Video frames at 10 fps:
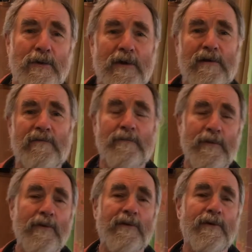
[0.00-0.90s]
a lot of
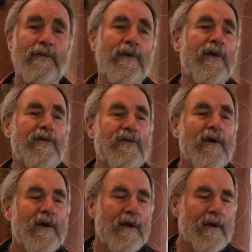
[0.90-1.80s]
building that is
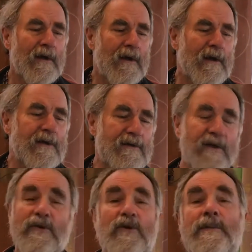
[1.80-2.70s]

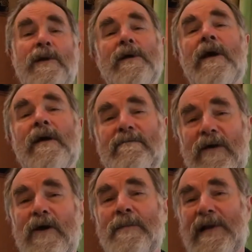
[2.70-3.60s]
intended to be
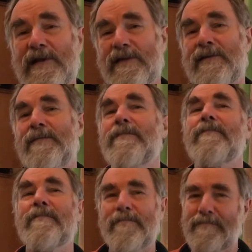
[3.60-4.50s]
environmentally
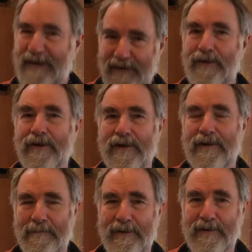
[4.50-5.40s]
better
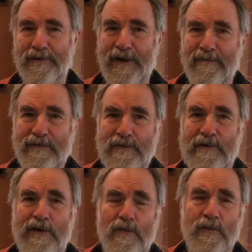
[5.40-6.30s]
building. I've used a
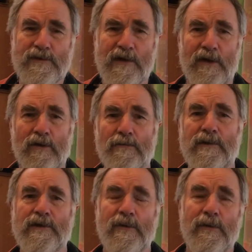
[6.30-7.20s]
lot of recycled
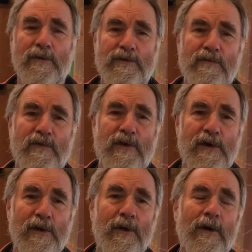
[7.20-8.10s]
materials over the
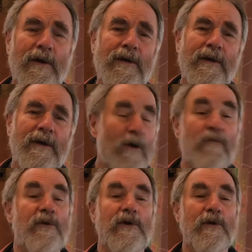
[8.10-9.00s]

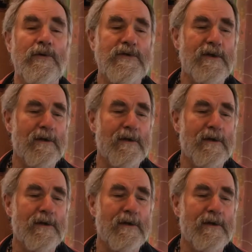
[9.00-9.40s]
years.